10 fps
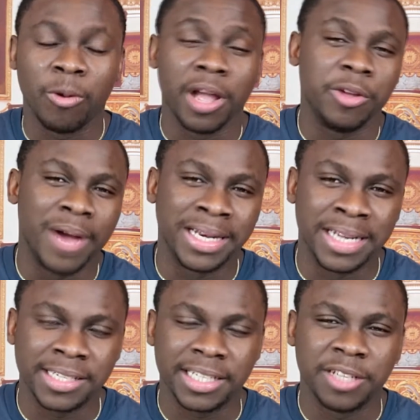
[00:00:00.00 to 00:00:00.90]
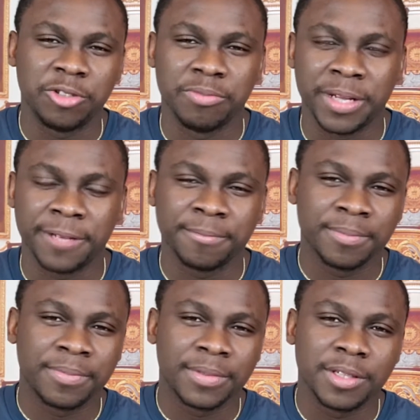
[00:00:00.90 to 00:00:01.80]
where you are destined to
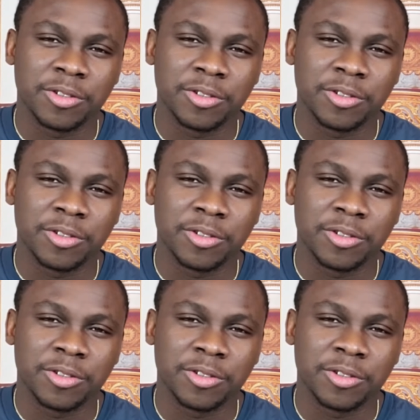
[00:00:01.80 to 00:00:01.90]
be.